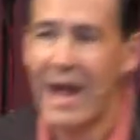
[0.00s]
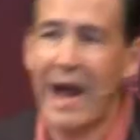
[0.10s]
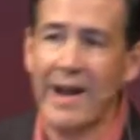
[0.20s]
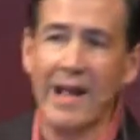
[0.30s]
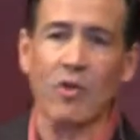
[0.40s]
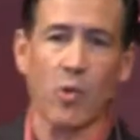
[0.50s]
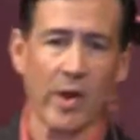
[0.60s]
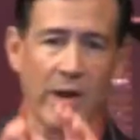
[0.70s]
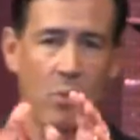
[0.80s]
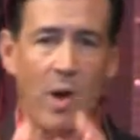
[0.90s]
And that's
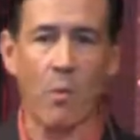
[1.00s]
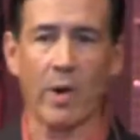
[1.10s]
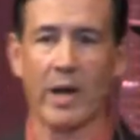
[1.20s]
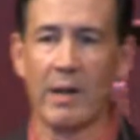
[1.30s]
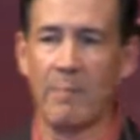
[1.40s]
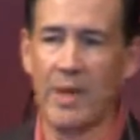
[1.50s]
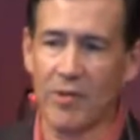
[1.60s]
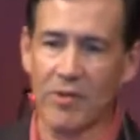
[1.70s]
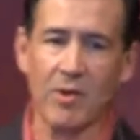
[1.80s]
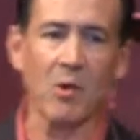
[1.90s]
really what we're going to be
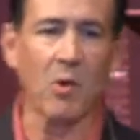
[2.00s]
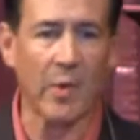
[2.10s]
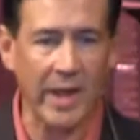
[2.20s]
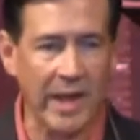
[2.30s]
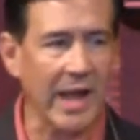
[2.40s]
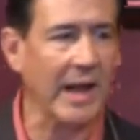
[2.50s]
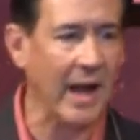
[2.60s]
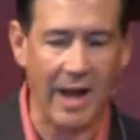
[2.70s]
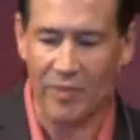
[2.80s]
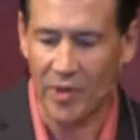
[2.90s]
zeroing in
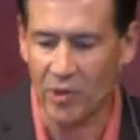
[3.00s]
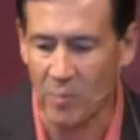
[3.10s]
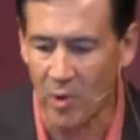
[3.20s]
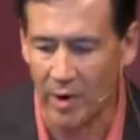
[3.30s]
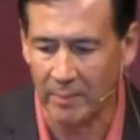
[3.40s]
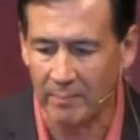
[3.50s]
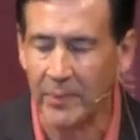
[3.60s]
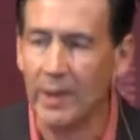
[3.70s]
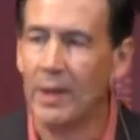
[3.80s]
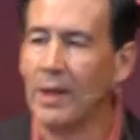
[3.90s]
on this morning
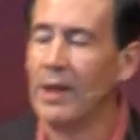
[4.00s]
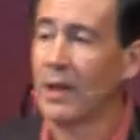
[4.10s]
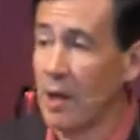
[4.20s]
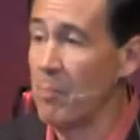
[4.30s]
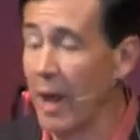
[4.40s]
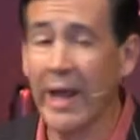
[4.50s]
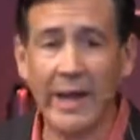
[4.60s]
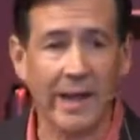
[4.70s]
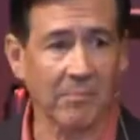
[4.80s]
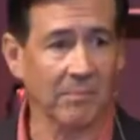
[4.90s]

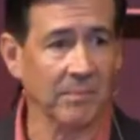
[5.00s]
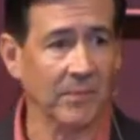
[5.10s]
complaining